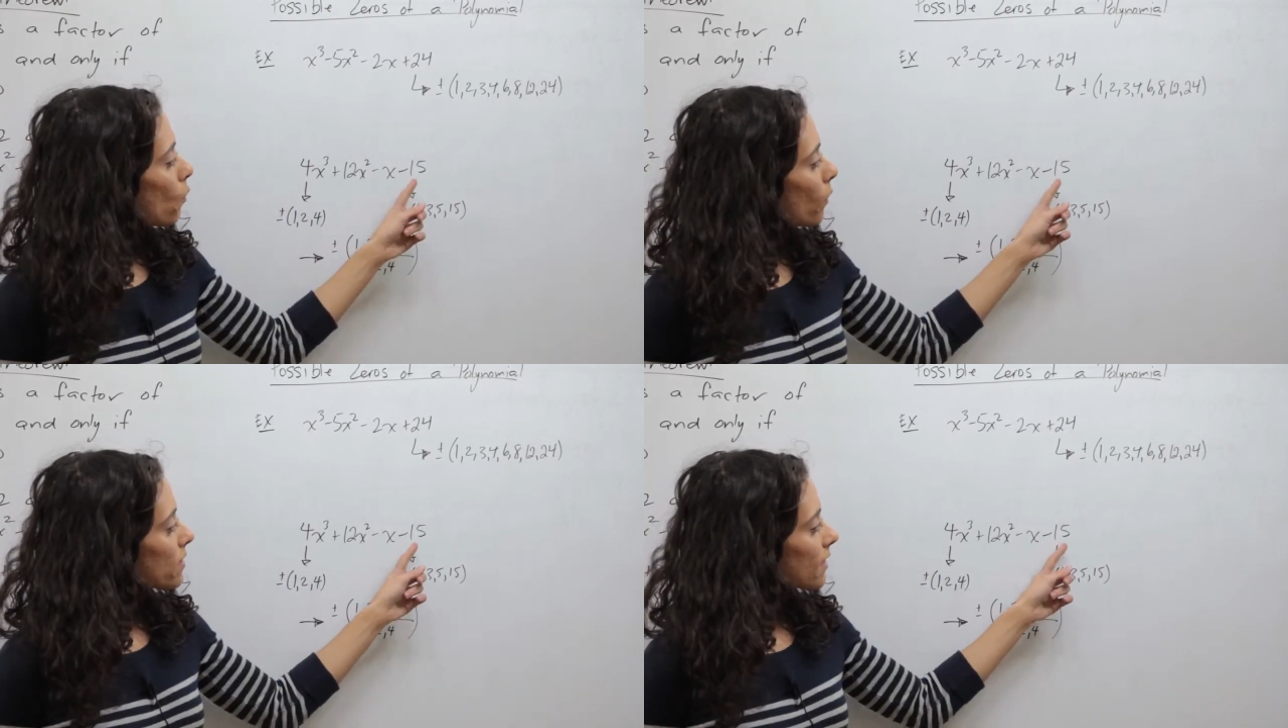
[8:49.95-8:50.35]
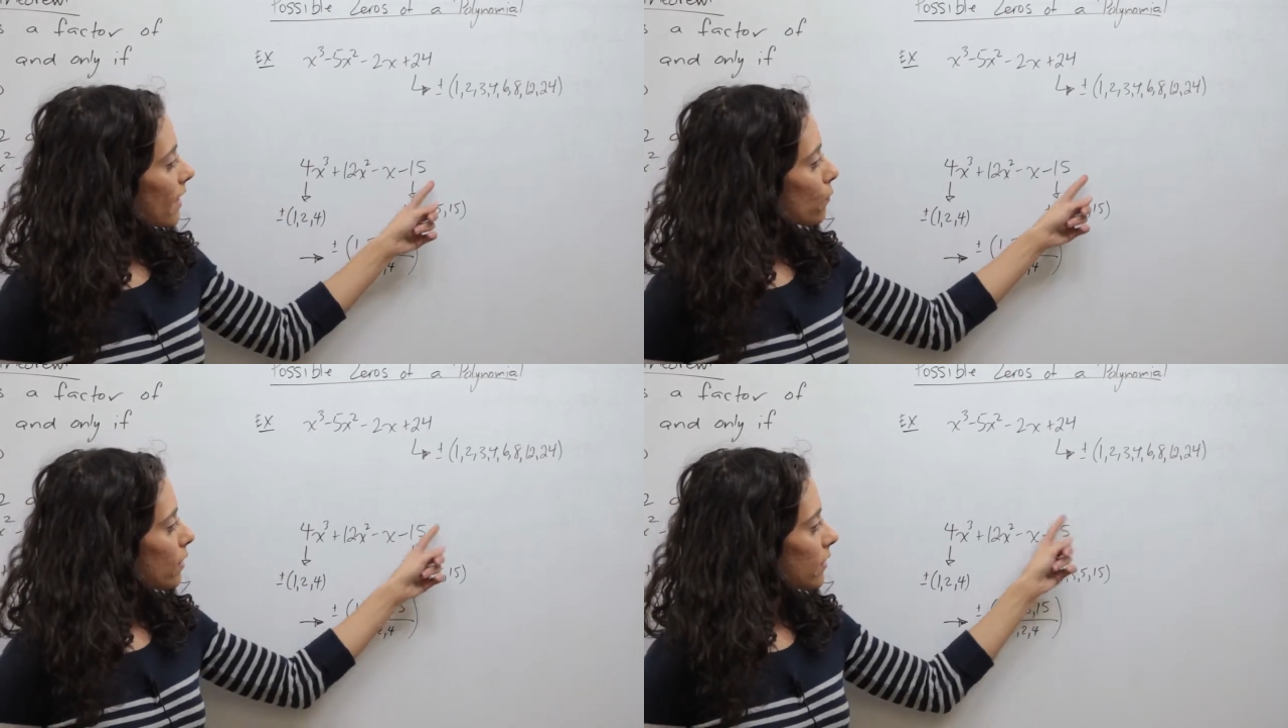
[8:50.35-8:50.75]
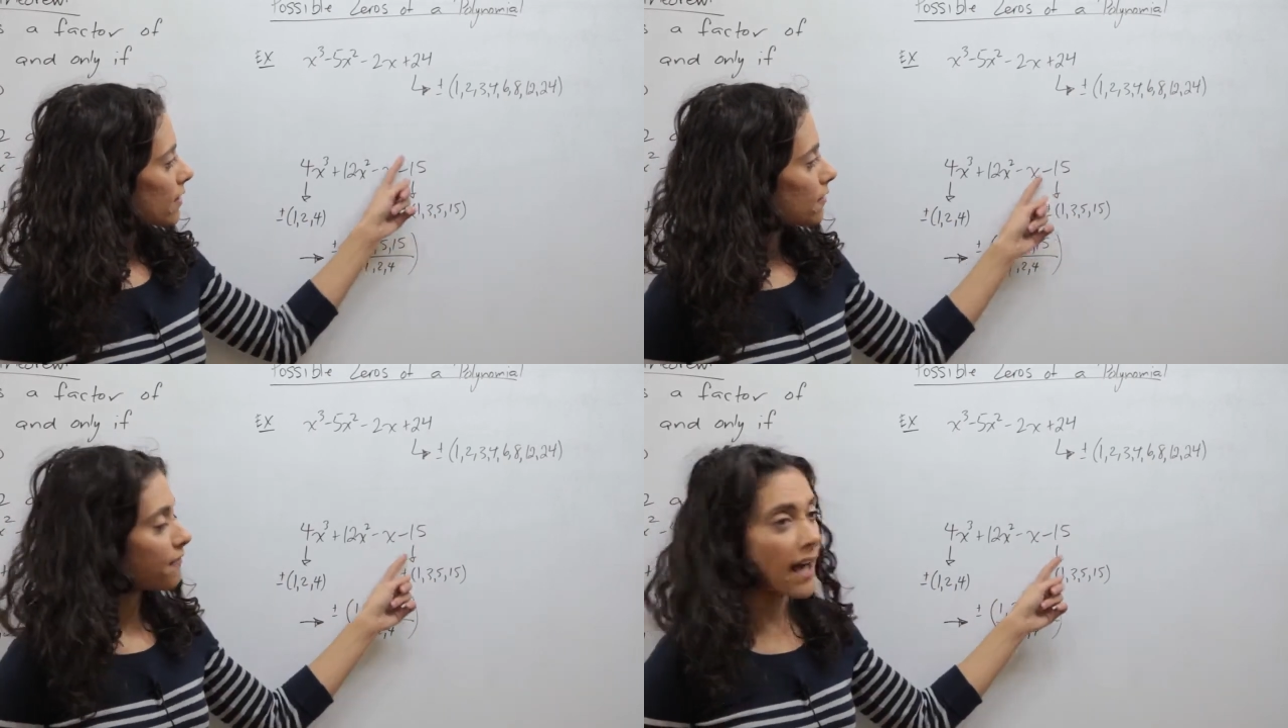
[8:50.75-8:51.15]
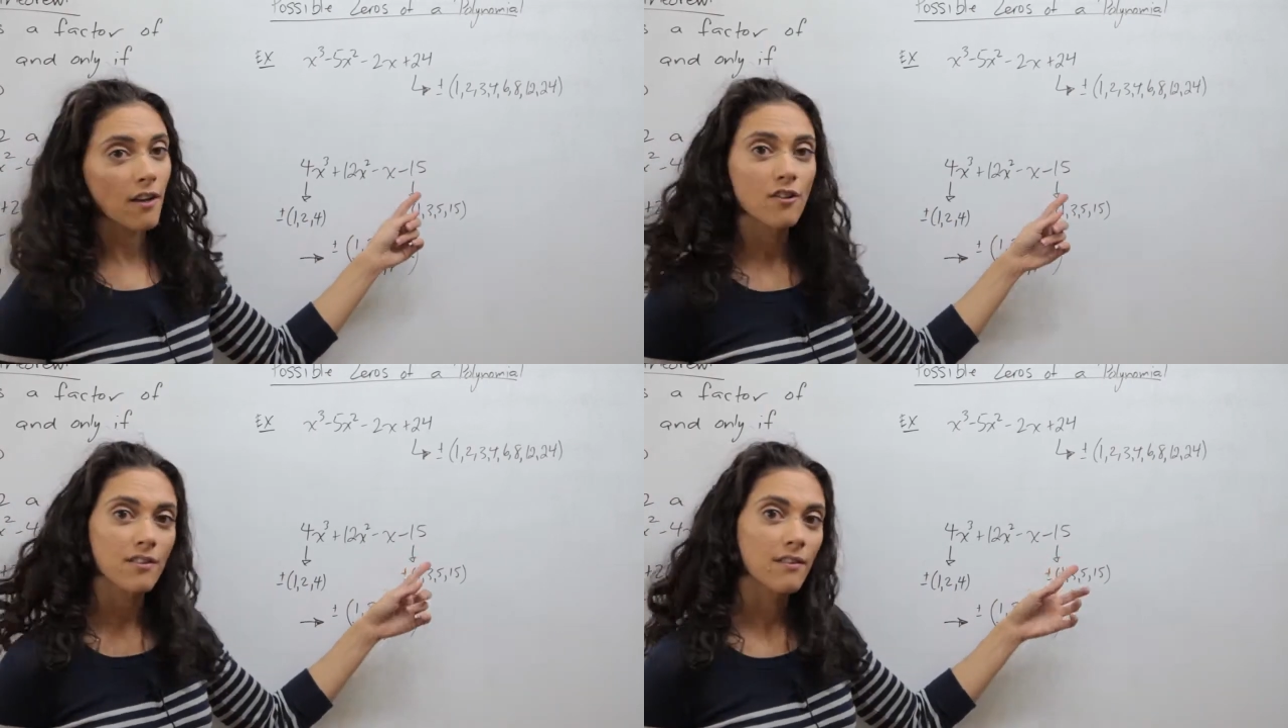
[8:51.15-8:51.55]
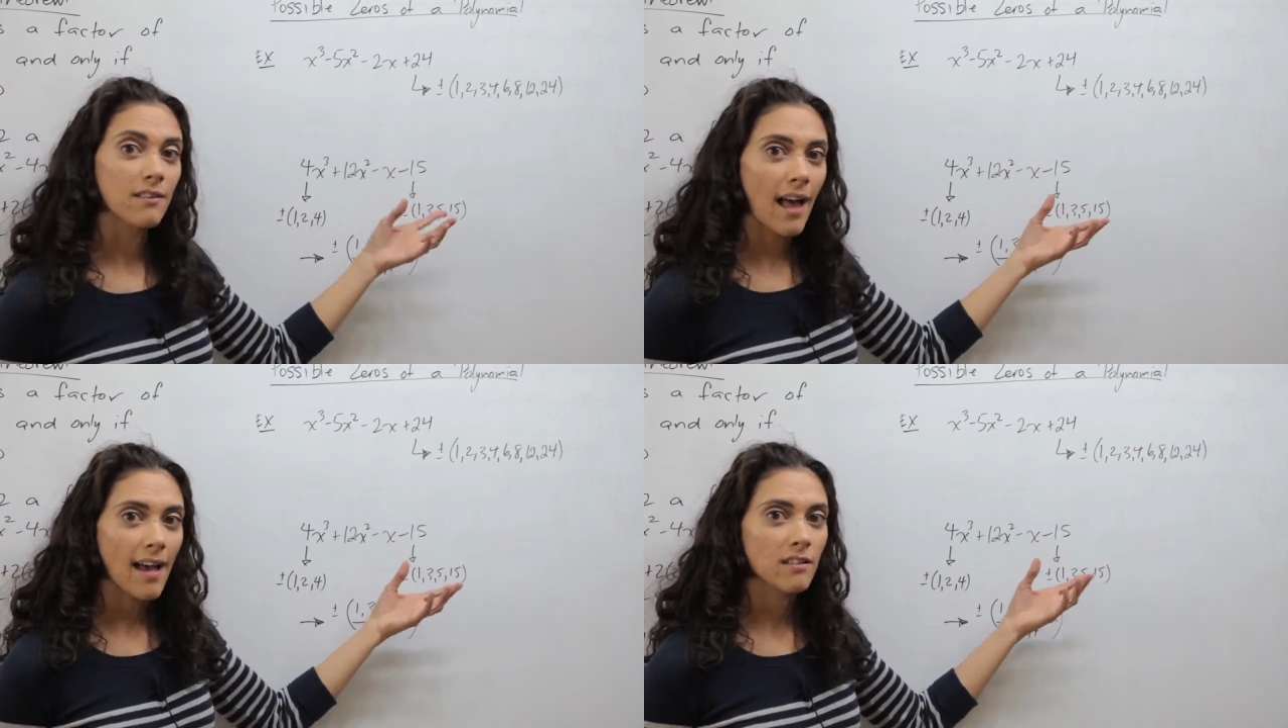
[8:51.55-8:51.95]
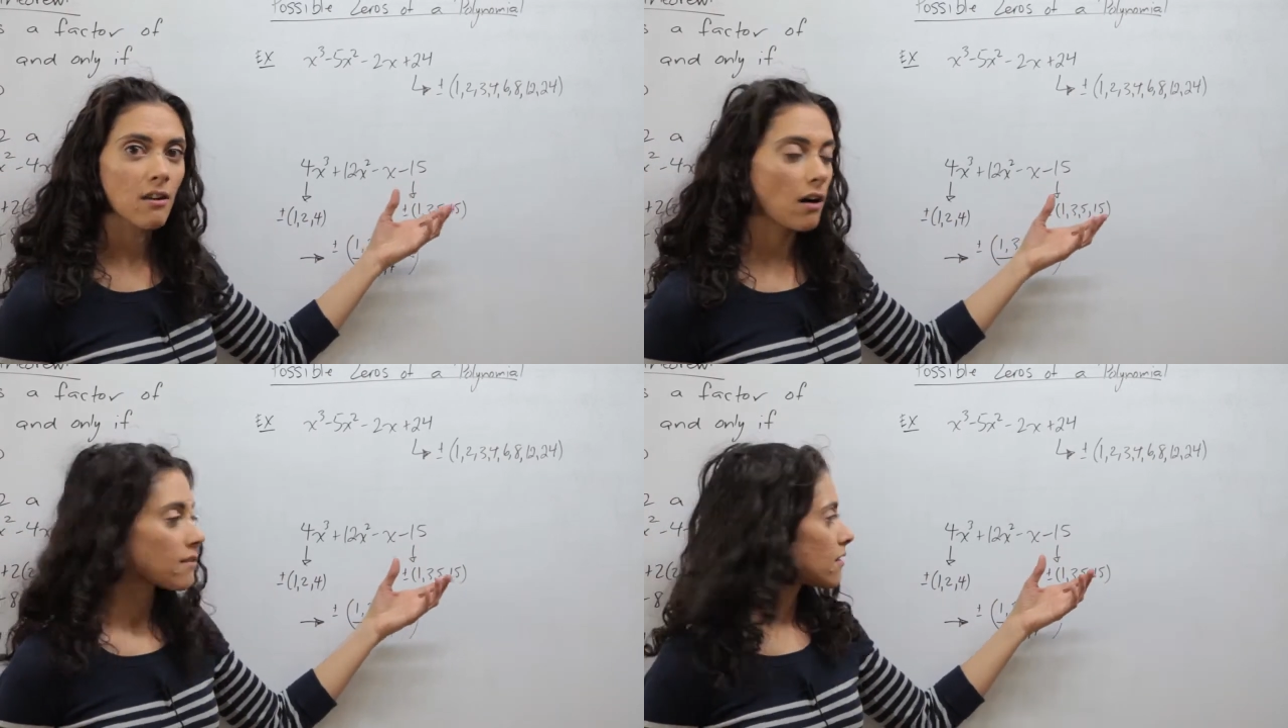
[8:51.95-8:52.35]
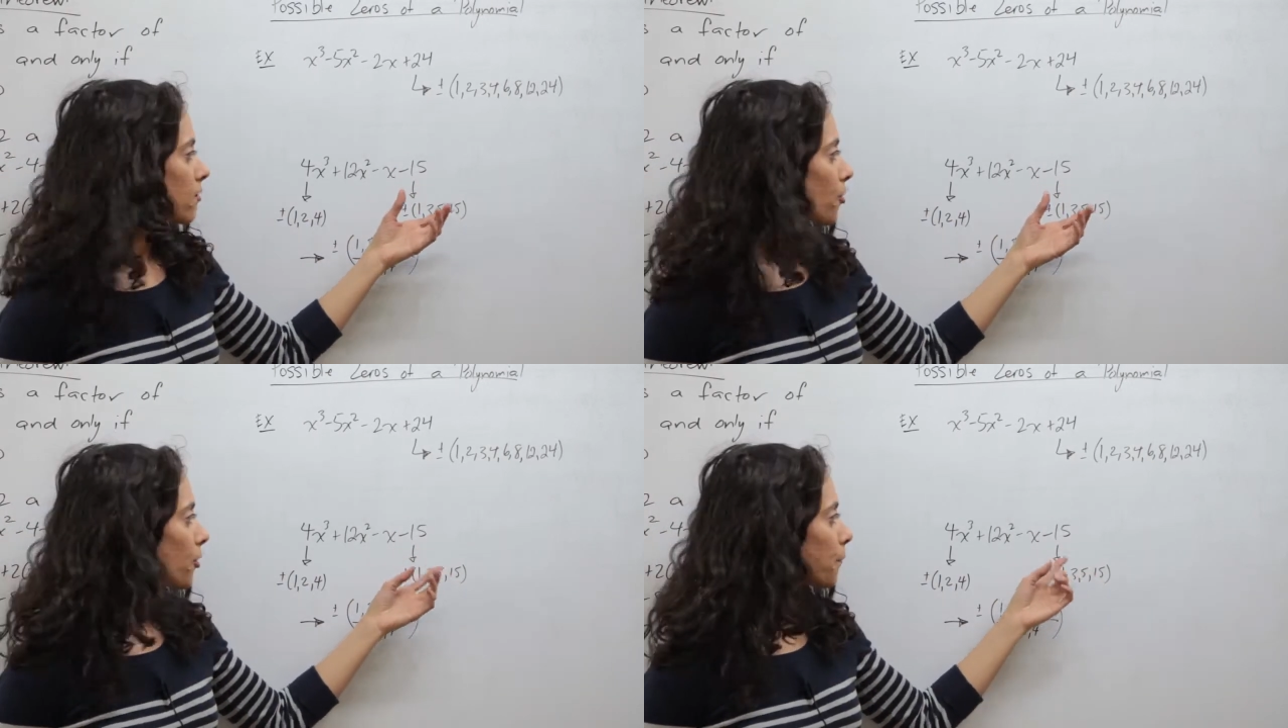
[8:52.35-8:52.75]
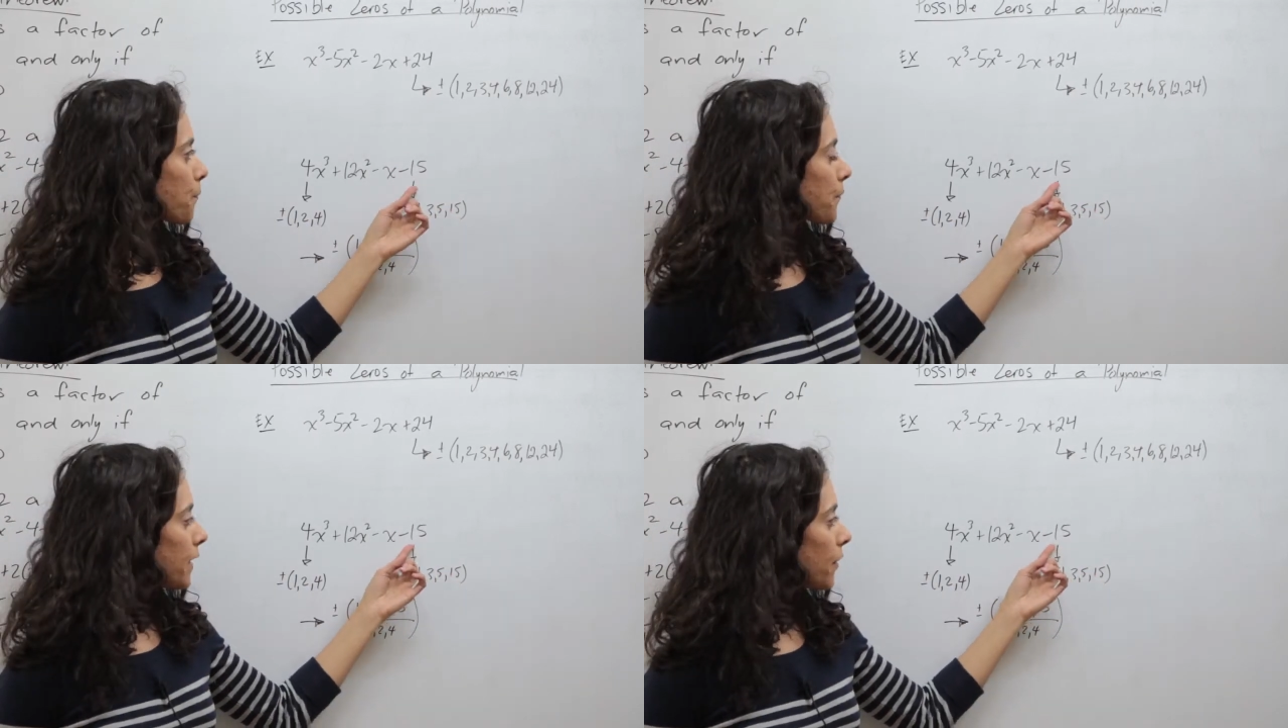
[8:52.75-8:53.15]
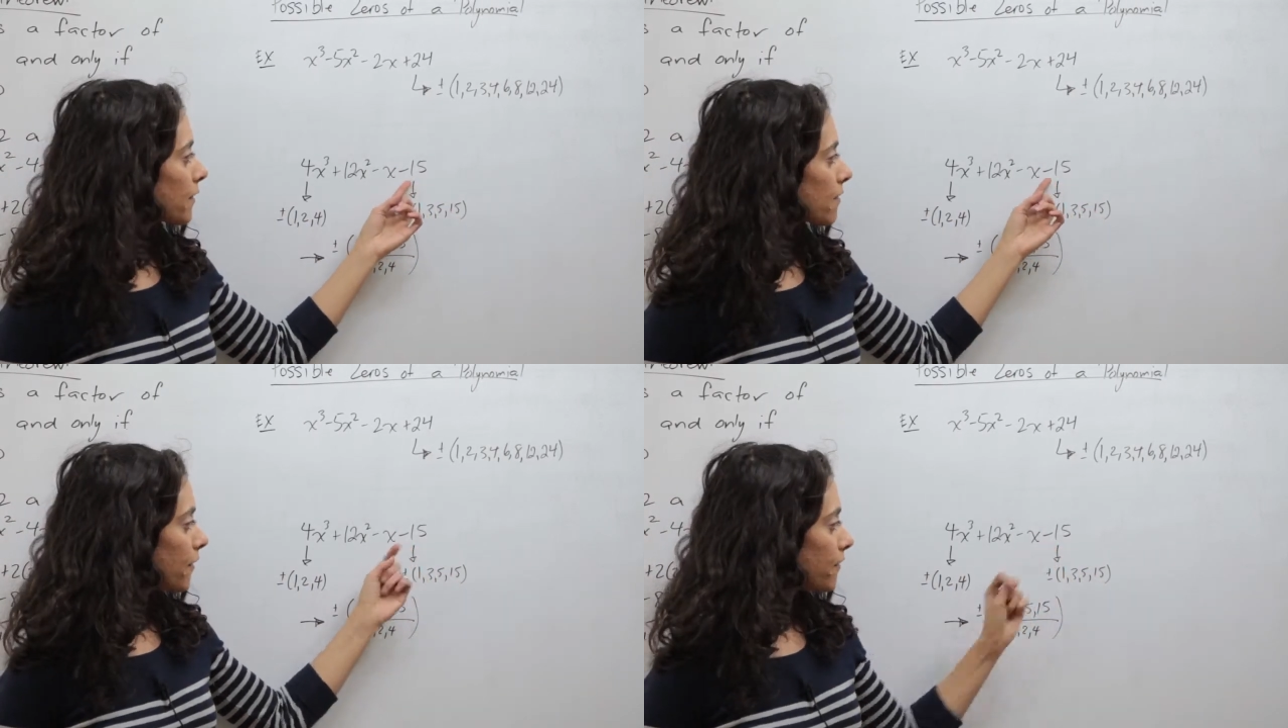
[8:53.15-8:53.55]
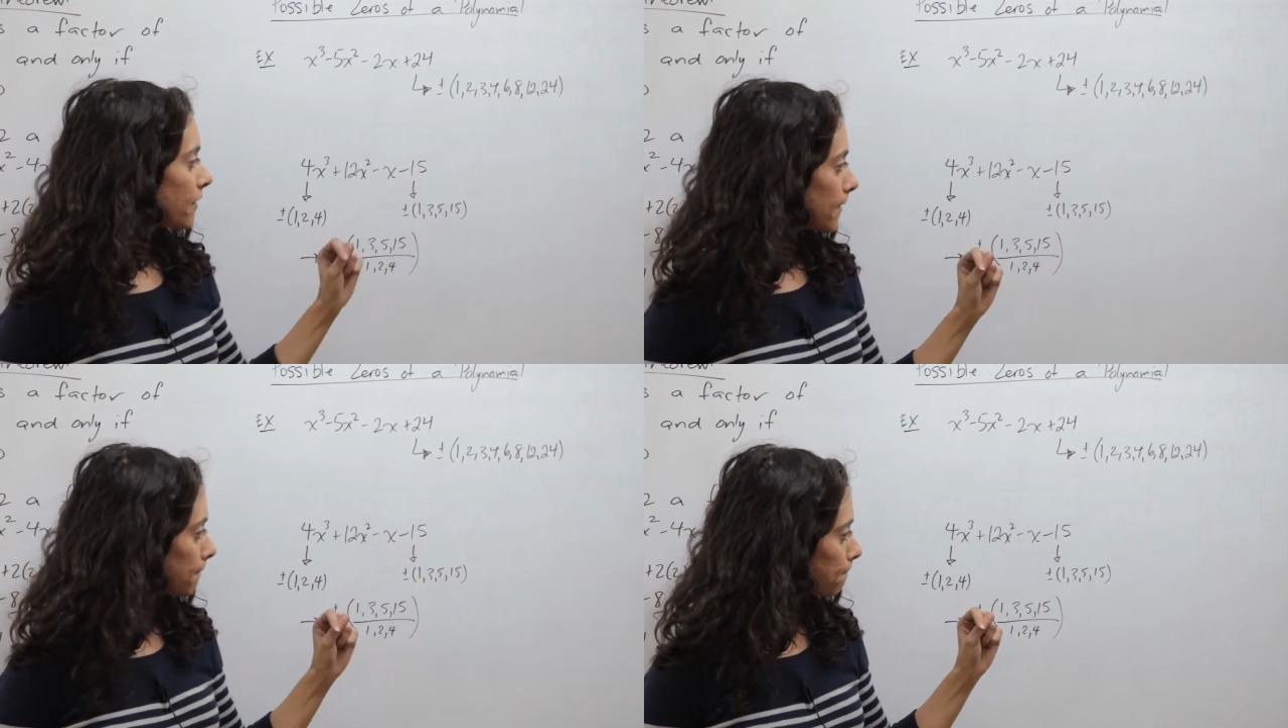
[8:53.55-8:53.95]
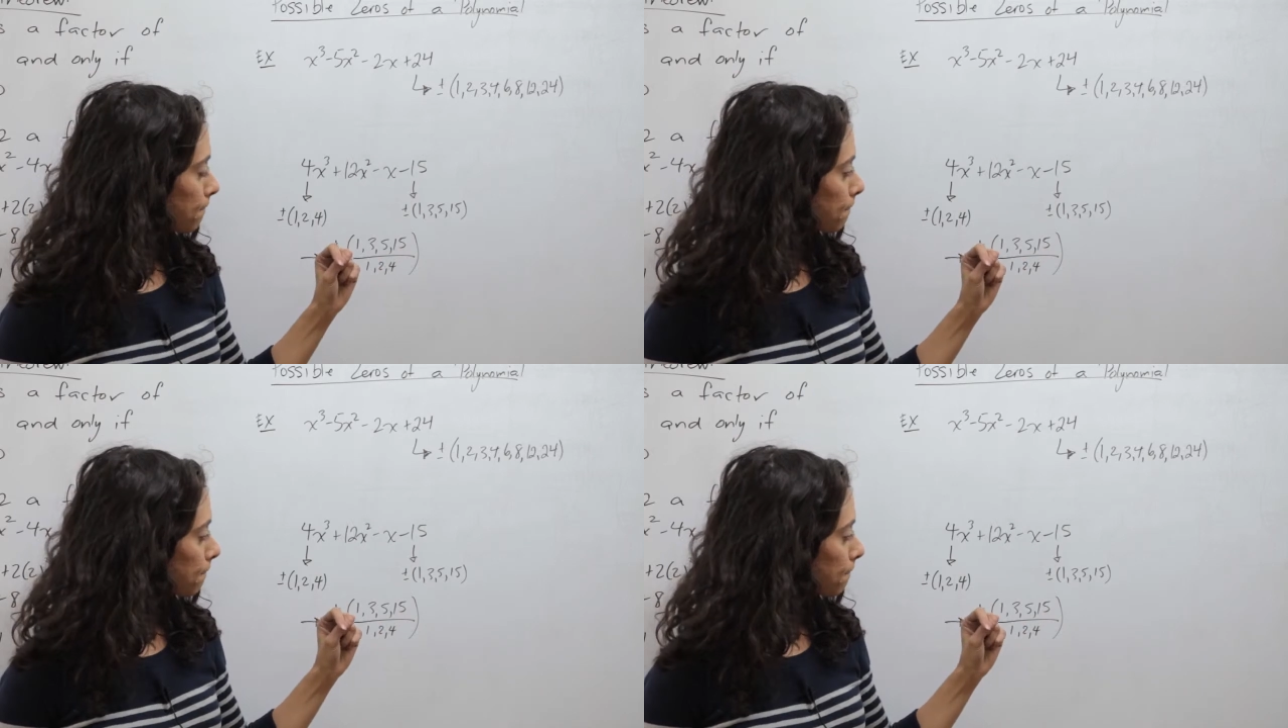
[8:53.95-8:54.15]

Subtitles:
Once again, we look at the factors of the last constant term. Here it's 15.